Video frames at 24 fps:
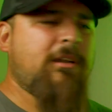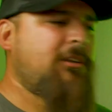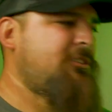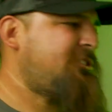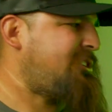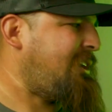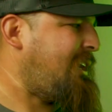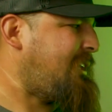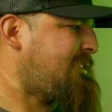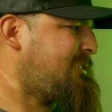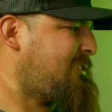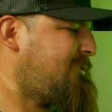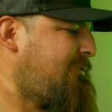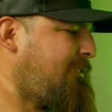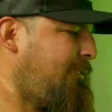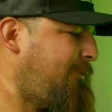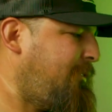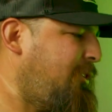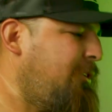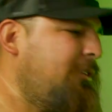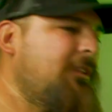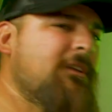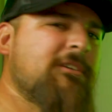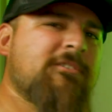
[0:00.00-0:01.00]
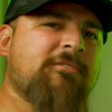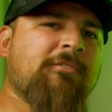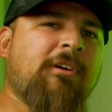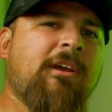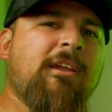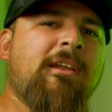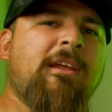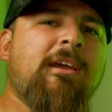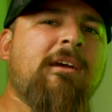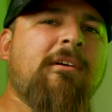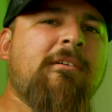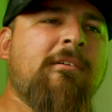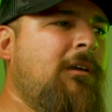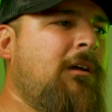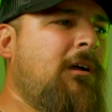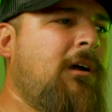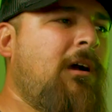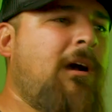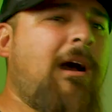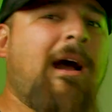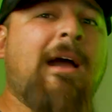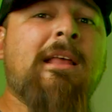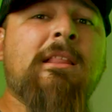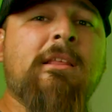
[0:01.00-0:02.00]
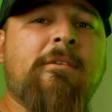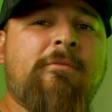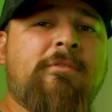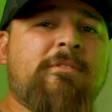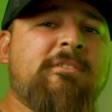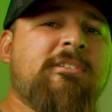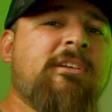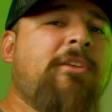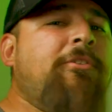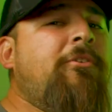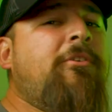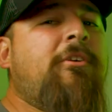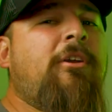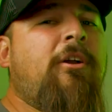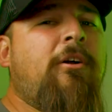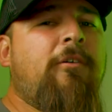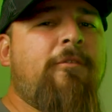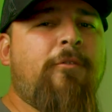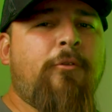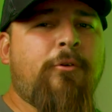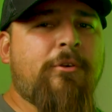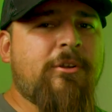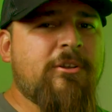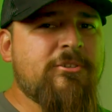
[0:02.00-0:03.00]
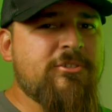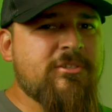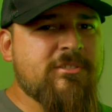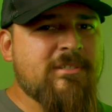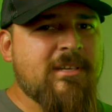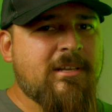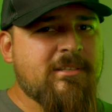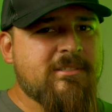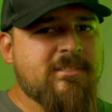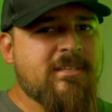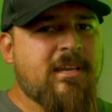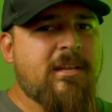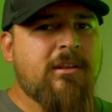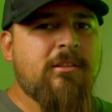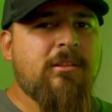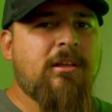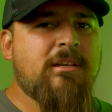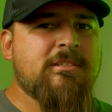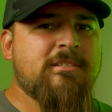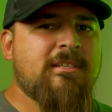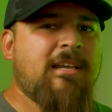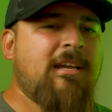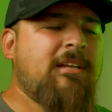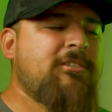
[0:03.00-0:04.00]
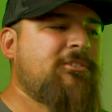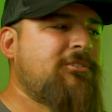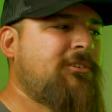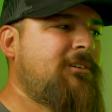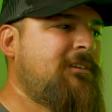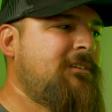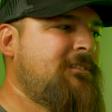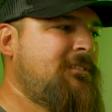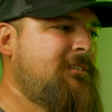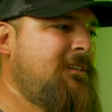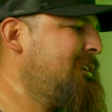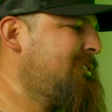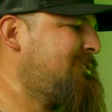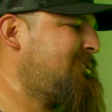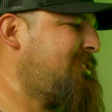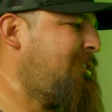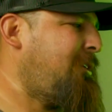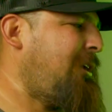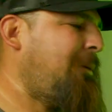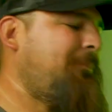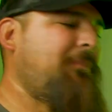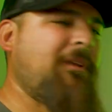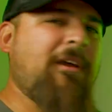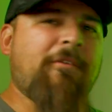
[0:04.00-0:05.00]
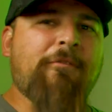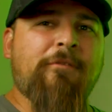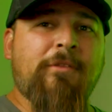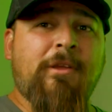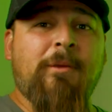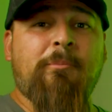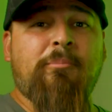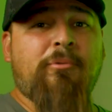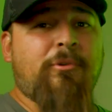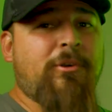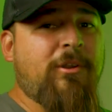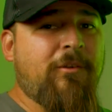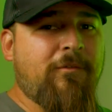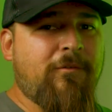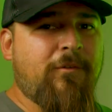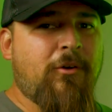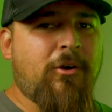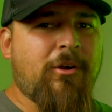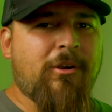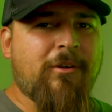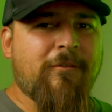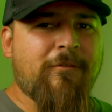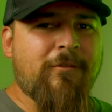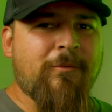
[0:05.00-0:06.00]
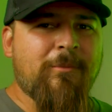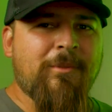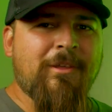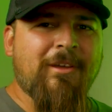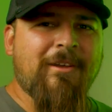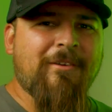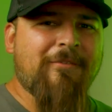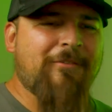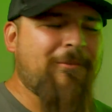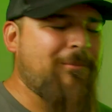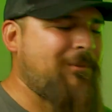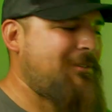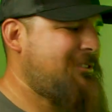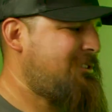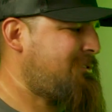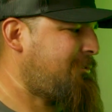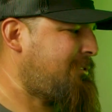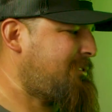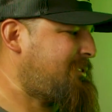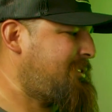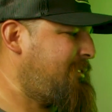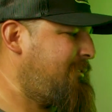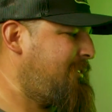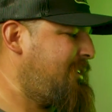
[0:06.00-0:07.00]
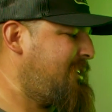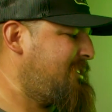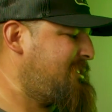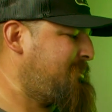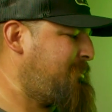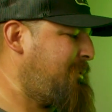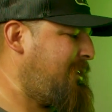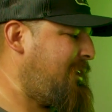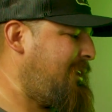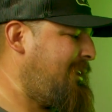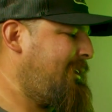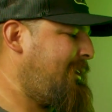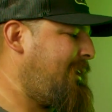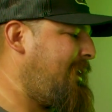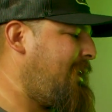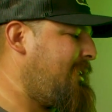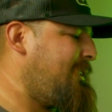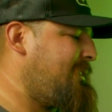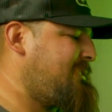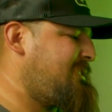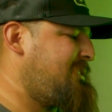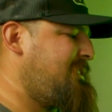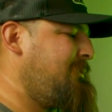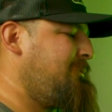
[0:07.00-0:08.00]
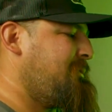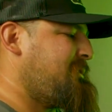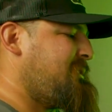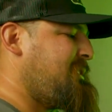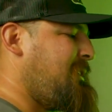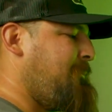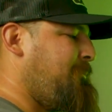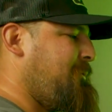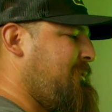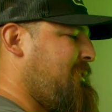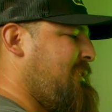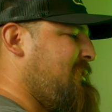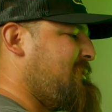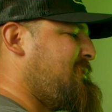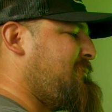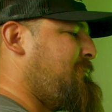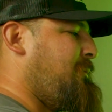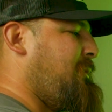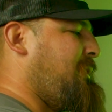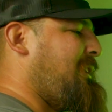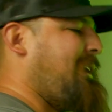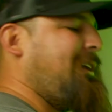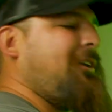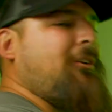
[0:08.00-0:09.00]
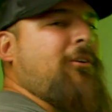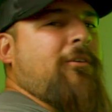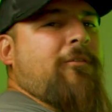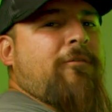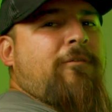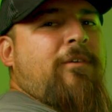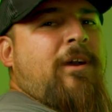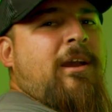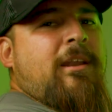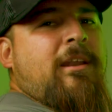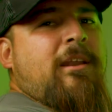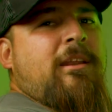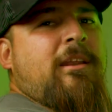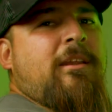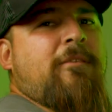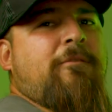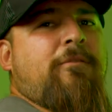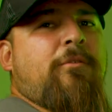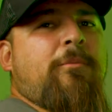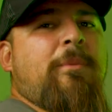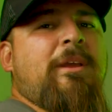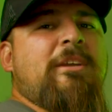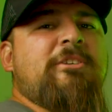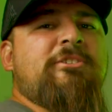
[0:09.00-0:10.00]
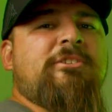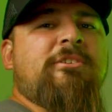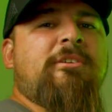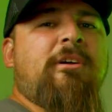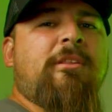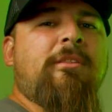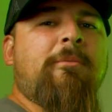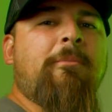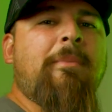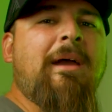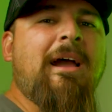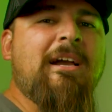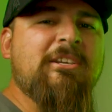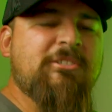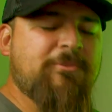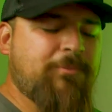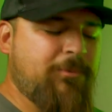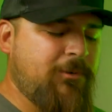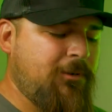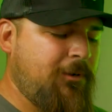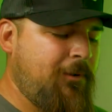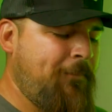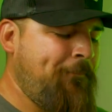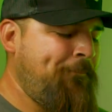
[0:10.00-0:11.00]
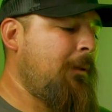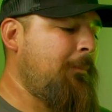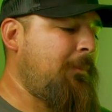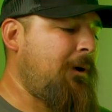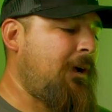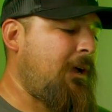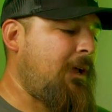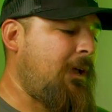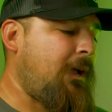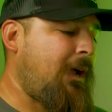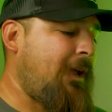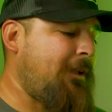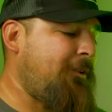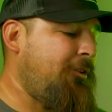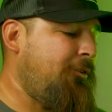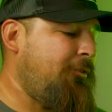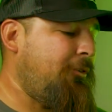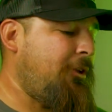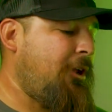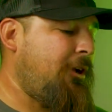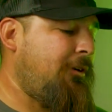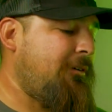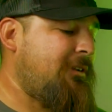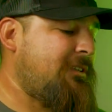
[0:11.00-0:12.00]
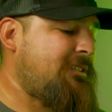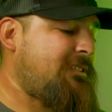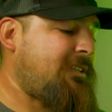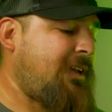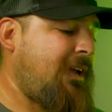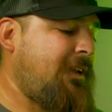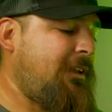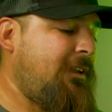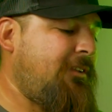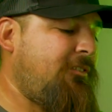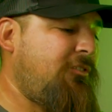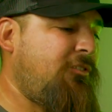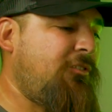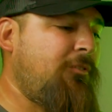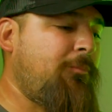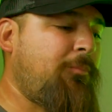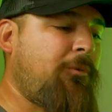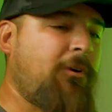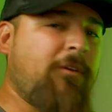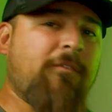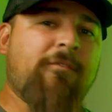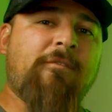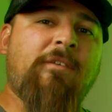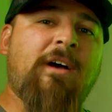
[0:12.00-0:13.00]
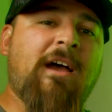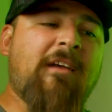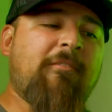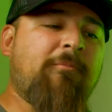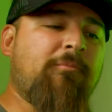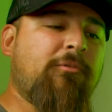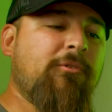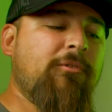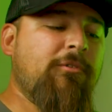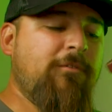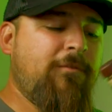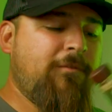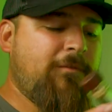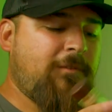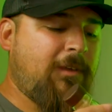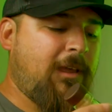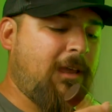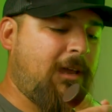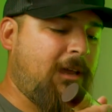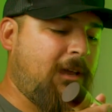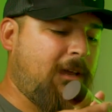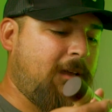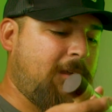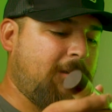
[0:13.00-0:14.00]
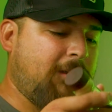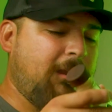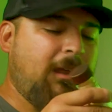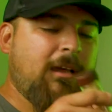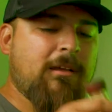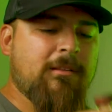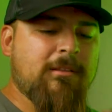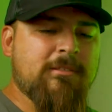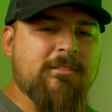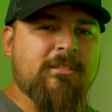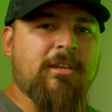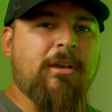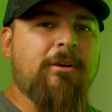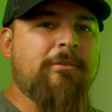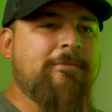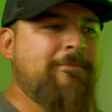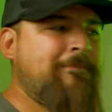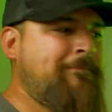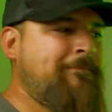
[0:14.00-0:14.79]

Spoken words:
a chance to review this right now. I live in Southern California, just outside of Los Angeles, so I'm definitely pretty far from the source of this. But yeah, let's see what's up with this one. I couldn't find any information on the mash bill, but I do know it's 92.5 proof, and yeah, let's go.